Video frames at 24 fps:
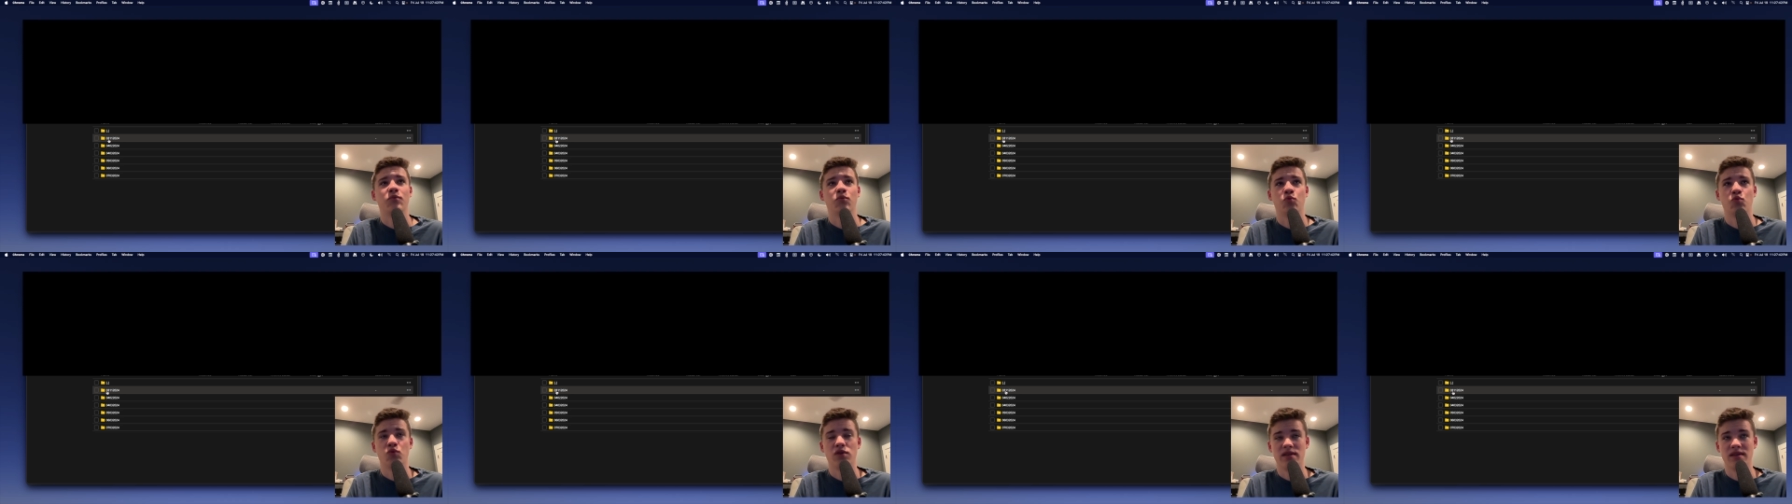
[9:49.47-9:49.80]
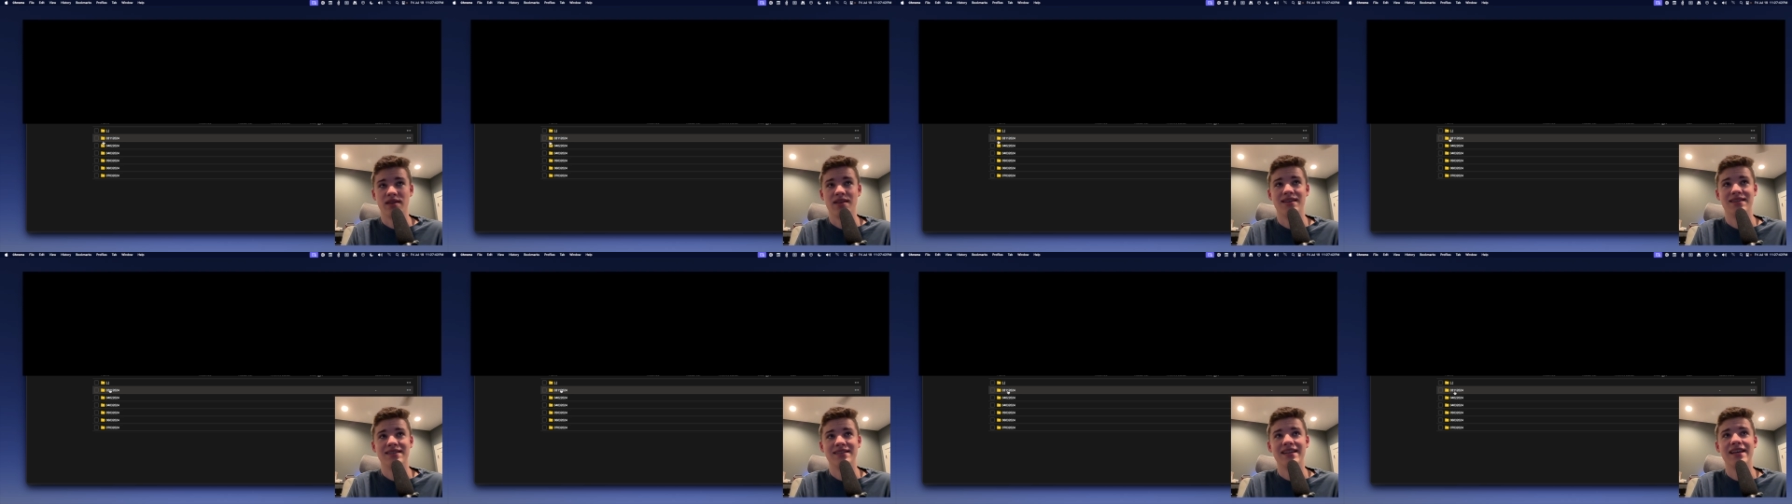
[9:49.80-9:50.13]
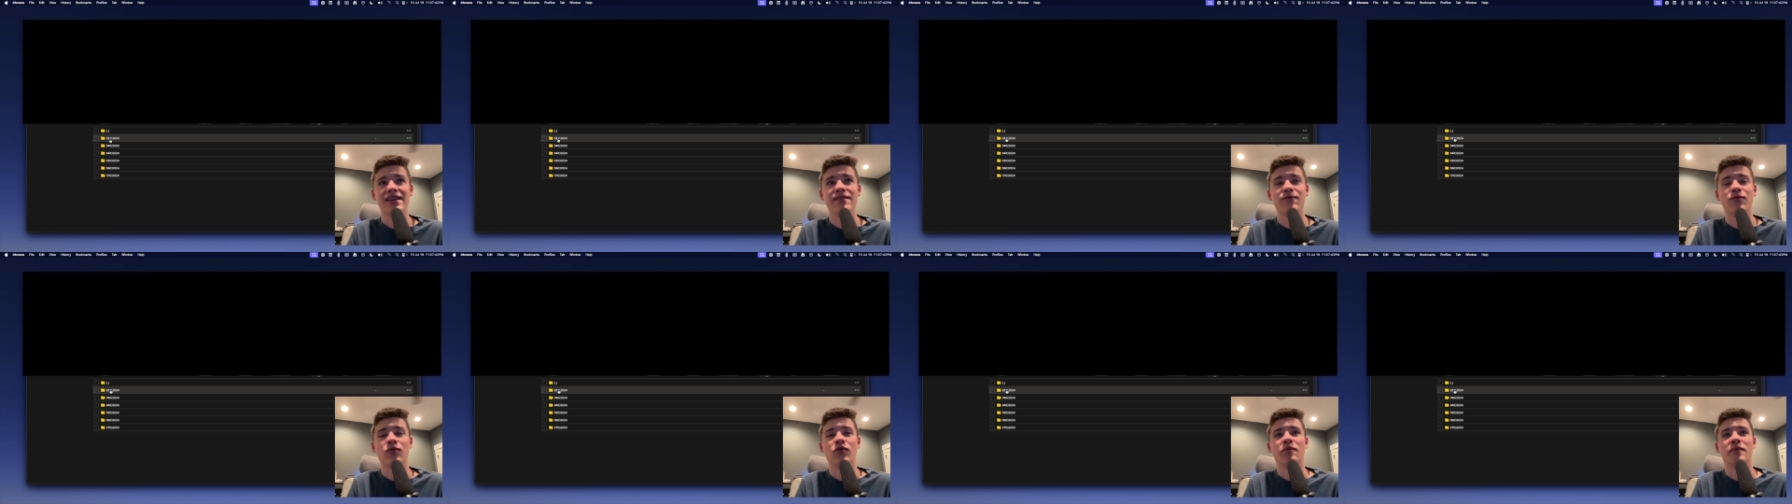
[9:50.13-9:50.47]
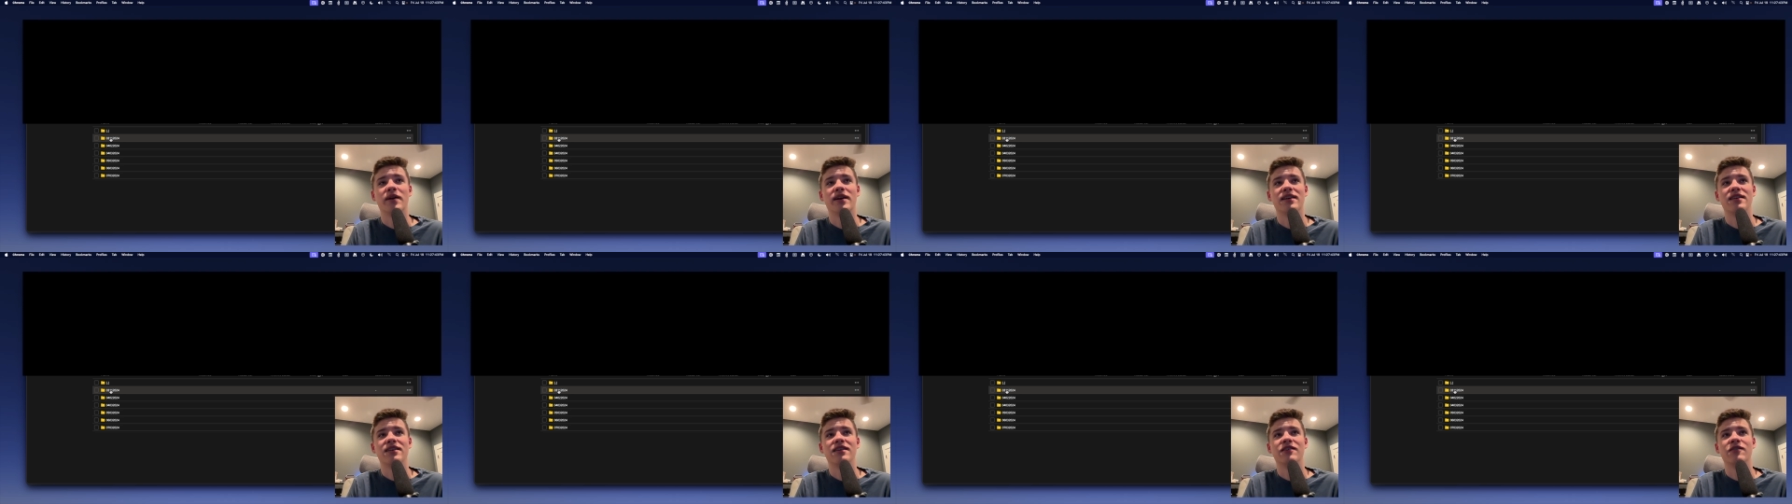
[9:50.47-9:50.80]
with this date
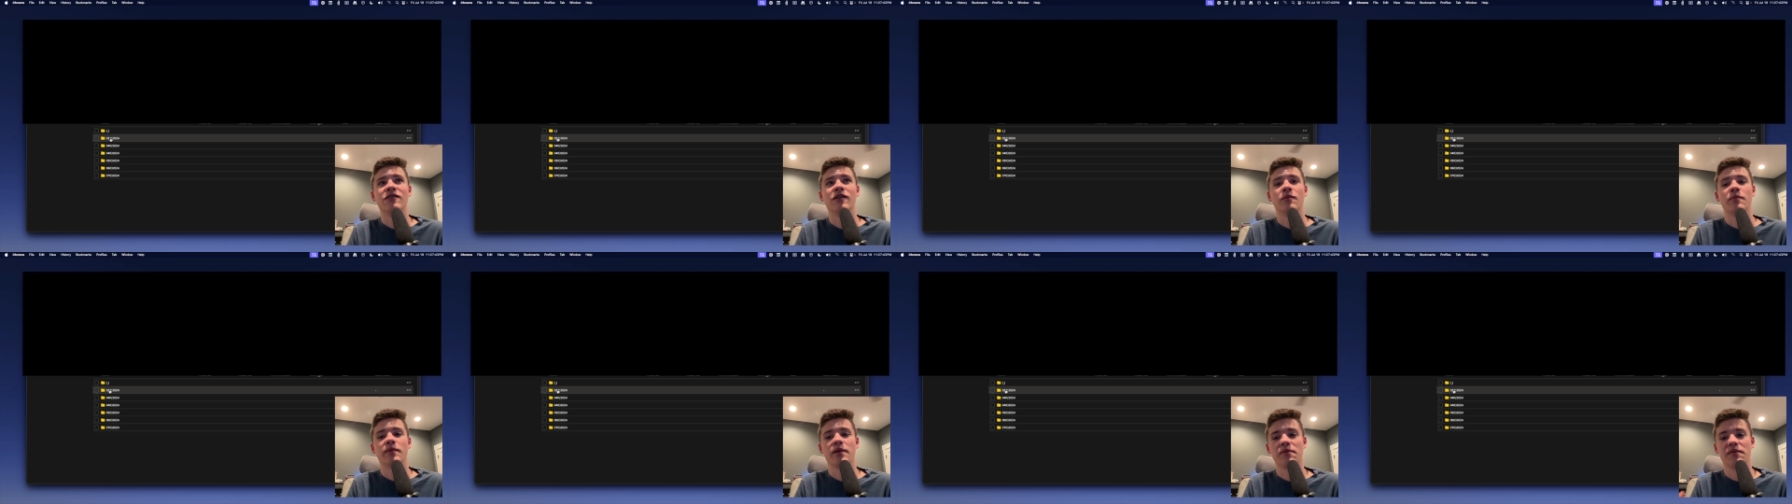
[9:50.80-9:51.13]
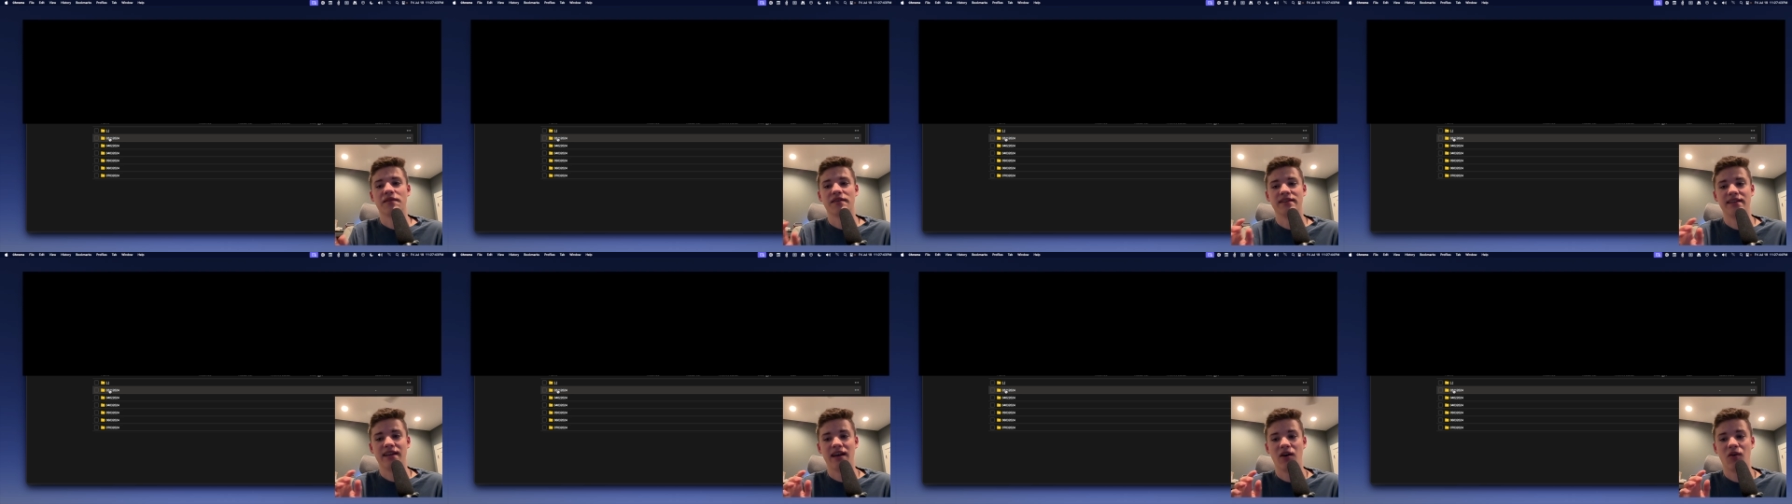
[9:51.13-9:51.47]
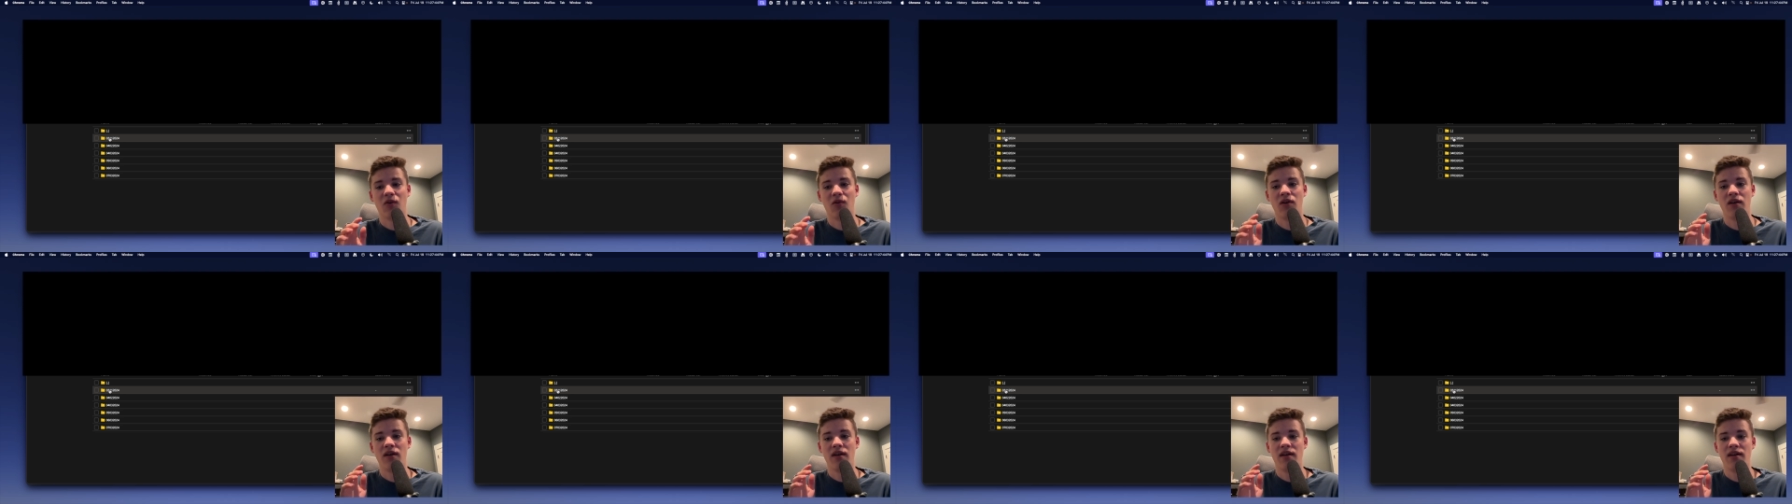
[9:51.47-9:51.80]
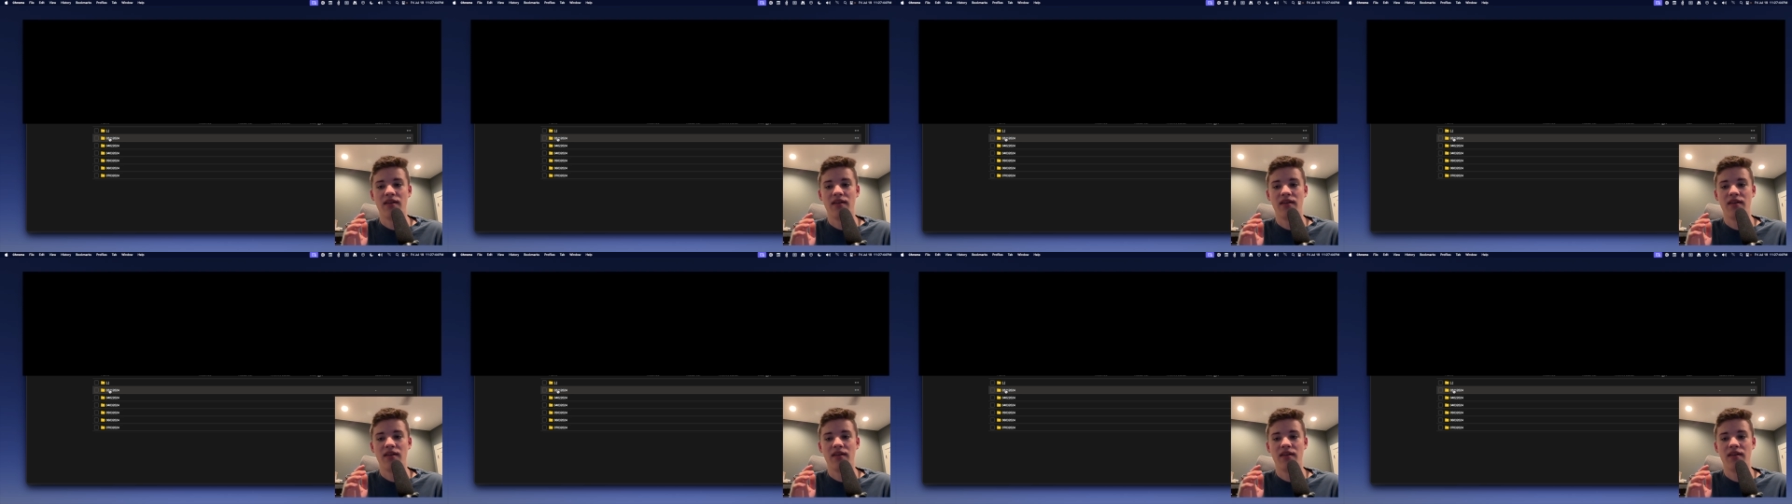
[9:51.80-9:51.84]
format here, I'll be able to tell